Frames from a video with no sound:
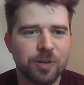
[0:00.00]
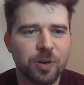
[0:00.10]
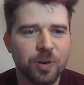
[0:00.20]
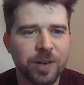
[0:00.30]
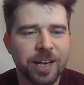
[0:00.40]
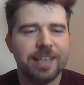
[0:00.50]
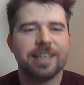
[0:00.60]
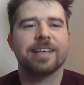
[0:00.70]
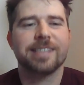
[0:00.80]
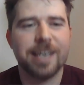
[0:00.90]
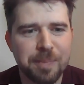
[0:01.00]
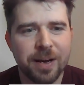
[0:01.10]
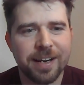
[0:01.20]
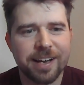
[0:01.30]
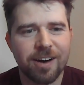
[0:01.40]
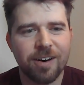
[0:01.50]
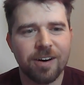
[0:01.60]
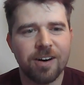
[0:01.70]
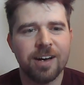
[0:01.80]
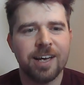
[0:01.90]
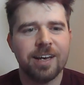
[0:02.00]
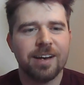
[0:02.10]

through, gets hit by a car,